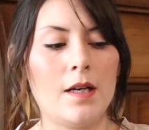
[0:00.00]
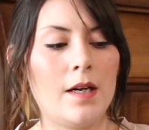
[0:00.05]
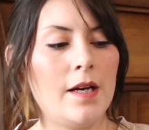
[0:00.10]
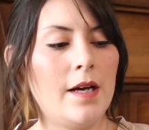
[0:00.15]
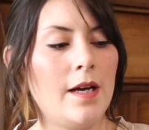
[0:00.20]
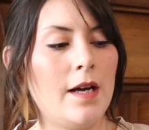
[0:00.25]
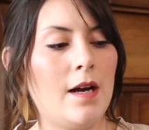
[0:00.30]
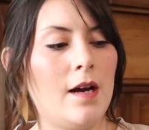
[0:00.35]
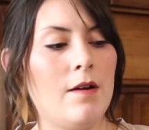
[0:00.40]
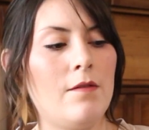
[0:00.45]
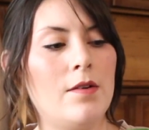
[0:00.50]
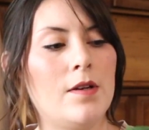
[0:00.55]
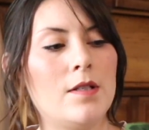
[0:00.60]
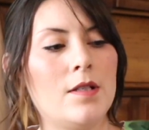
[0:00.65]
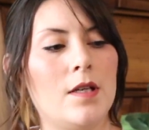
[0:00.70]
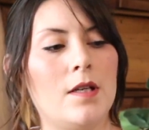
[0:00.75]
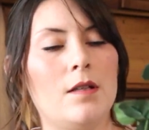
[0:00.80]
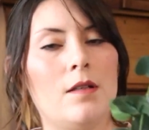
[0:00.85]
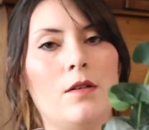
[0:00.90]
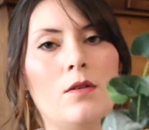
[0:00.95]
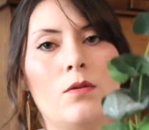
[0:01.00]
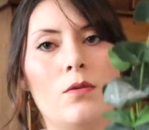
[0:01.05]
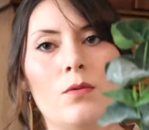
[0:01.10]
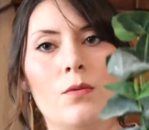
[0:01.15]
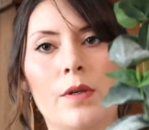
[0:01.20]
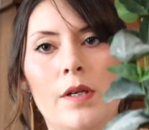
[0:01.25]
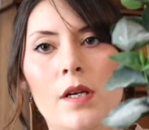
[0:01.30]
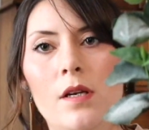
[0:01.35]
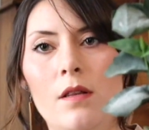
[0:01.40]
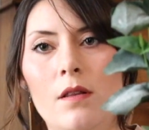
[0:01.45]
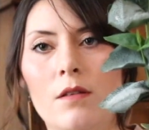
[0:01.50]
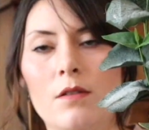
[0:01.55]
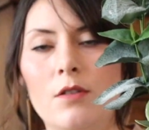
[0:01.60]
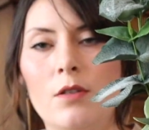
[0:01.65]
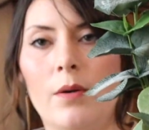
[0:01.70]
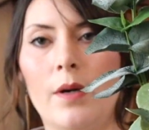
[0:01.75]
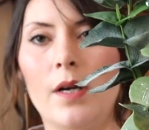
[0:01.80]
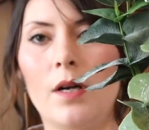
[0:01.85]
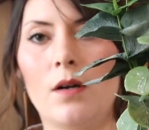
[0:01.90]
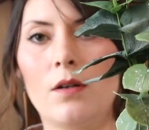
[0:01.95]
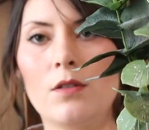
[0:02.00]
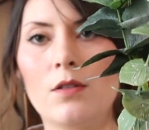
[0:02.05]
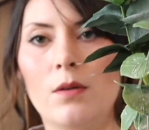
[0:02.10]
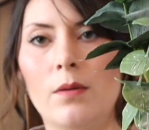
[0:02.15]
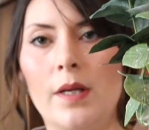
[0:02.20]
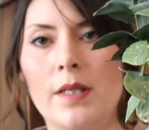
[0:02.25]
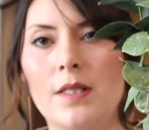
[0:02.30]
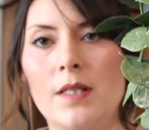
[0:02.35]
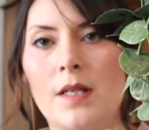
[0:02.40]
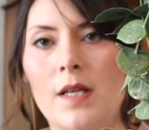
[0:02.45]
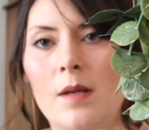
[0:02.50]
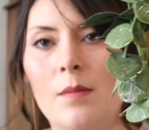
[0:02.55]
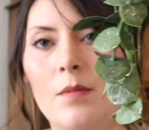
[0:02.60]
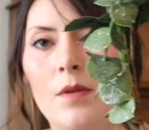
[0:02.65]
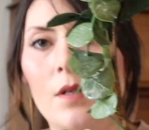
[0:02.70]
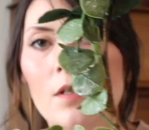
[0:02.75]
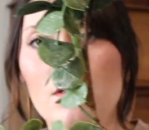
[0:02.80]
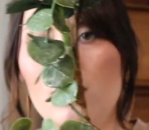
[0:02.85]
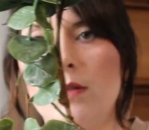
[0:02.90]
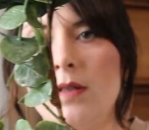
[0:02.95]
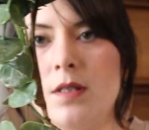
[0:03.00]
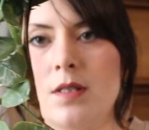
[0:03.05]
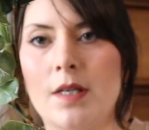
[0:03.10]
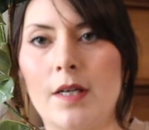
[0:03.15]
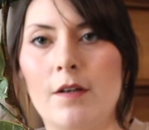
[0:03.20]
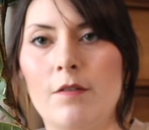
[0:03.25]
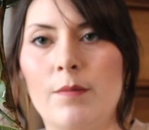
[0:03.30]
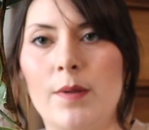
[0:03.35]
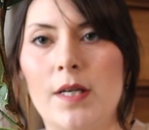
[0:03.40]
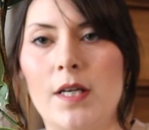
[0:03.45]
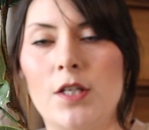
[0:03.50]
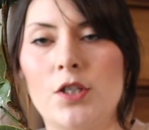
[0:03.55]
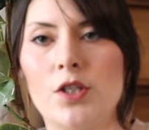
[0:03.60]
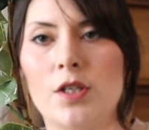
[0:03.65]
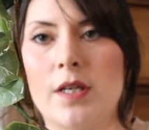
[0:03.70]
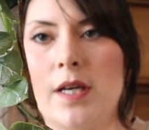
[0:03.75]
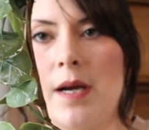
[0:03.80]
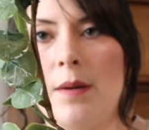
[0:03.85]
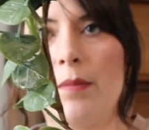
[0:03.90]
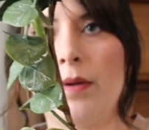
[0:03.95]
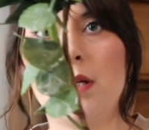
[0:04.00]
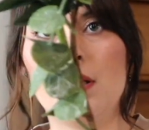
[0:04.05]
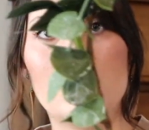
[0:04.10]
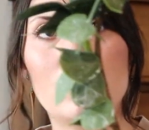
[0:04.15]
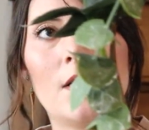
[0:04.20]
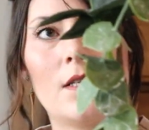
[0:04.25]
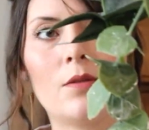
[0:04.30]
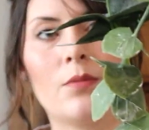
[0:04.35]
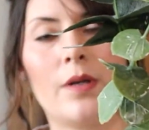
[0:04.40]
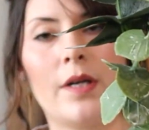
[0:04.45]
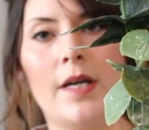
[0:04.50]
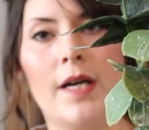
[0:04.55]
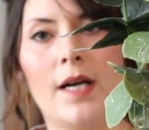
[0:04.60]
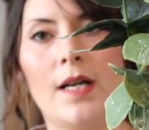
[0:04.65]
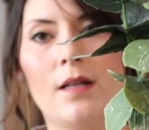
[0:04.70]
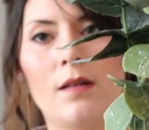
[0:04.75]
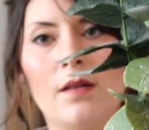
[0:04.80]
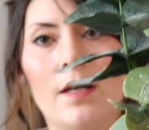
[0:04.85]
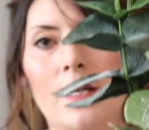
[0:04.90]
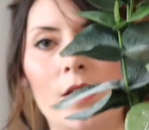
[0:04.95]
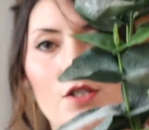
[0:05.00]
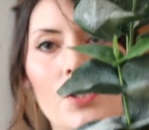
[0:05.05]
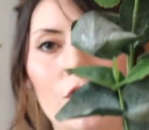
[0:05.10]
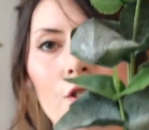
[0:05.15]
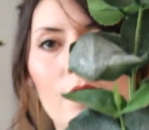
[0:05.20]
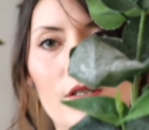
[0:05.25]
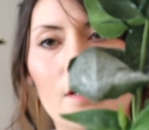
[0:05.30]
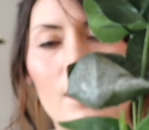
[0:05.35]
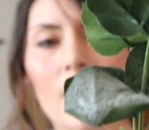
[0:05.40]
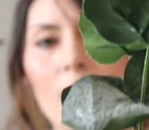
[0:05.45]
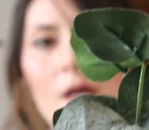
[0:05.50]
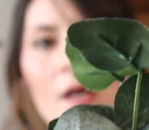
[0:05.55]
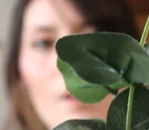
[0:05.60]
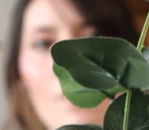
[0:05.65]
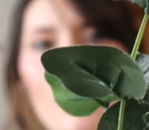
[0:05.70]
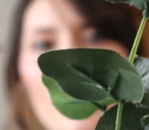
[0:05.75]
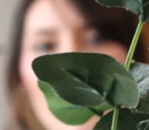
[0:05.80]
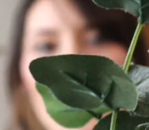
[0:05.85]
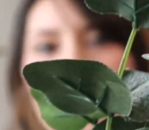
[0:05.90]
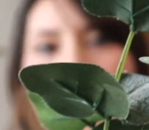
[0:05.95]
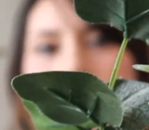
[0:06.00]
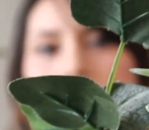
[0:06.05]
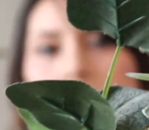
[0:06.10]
I have is a little wreath. So I also like to keep this on the side of my kitchen cabinets. That's where I had it last year, but it just